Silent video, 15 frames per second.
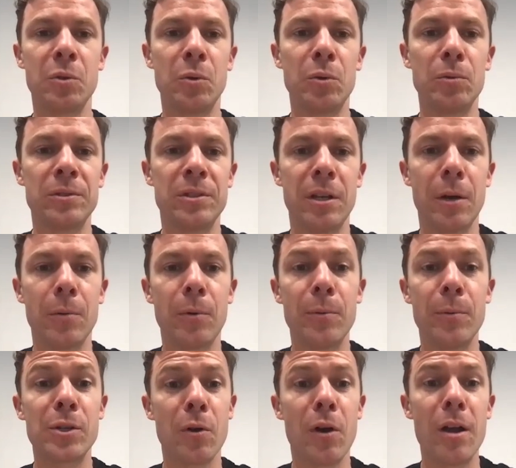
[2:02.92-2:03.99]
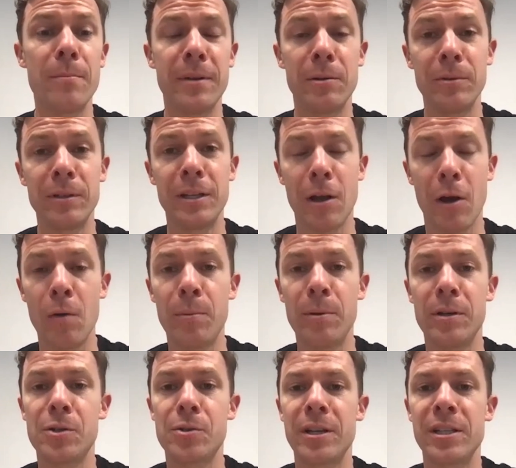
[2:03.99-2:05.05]
tools. You know, we try and be really open
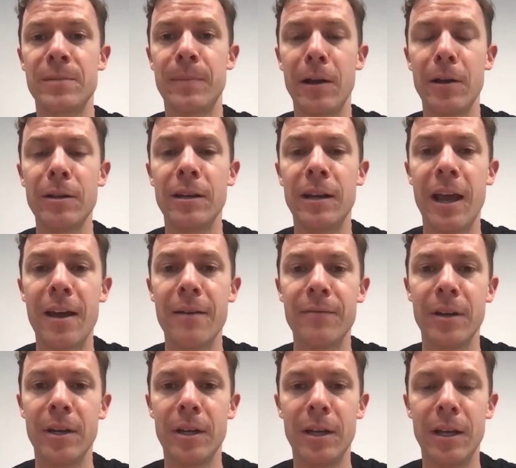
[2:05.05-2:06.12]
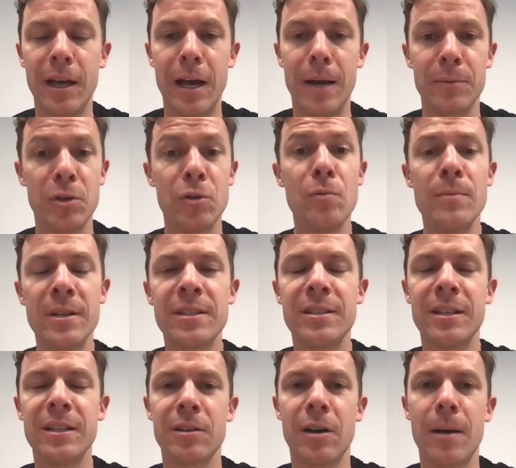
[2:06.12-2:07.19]
and transparent and have
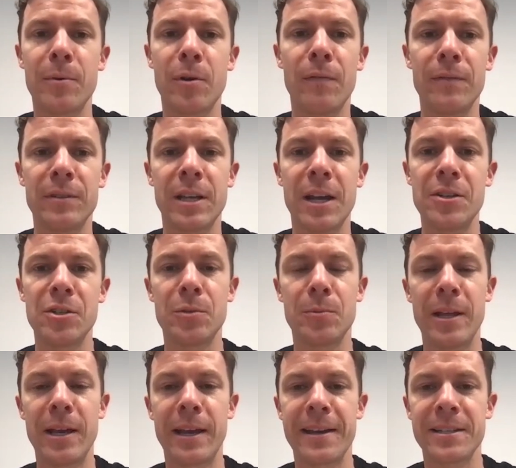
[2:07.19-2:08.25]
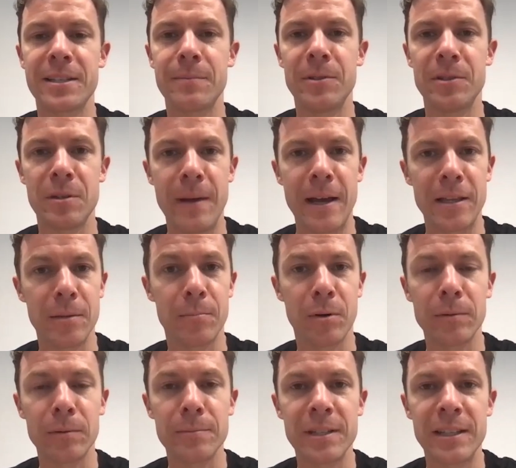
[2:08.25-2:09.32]
humanistic type conversations with our customers about the
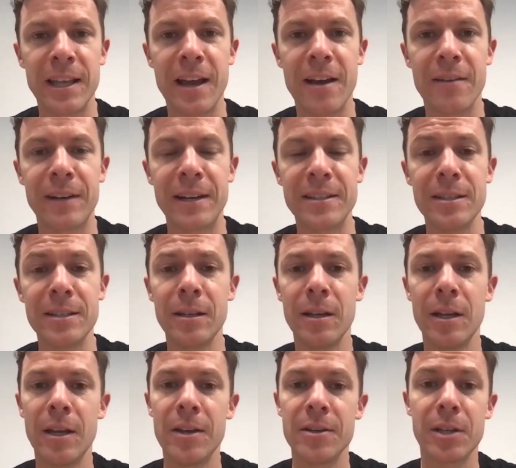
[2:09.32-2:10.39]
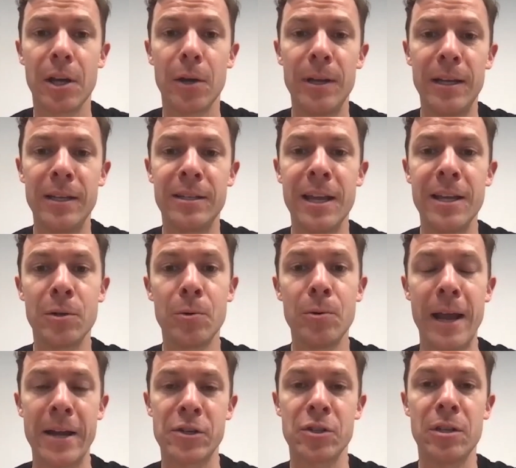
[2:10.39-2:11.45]
problems that they are facing. So it could
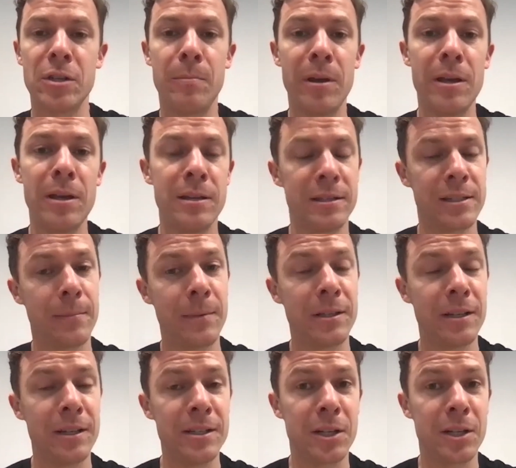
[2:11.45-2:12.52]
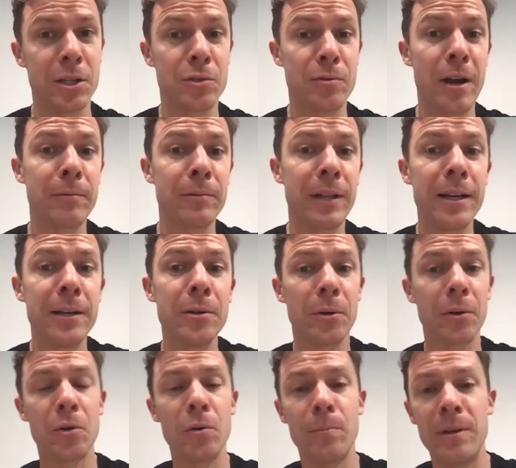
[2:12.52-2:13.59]
actually be something that is constraint related, or
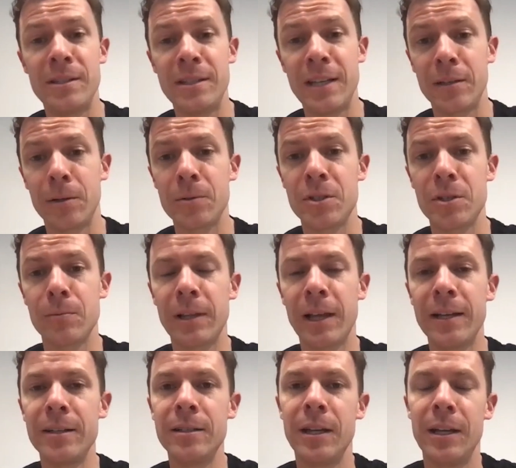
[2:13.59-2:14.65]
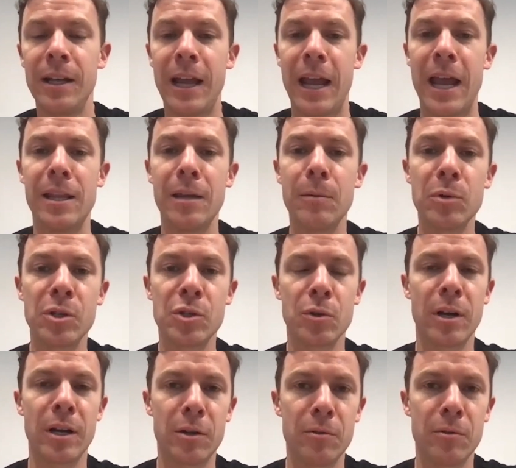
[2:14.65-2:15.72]
it could be technology related. And then we
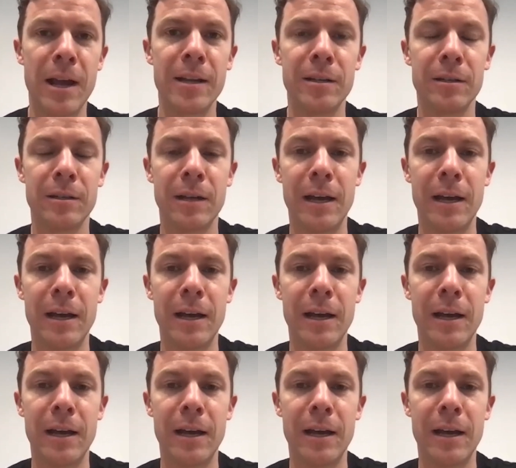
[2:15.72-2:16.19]
try and create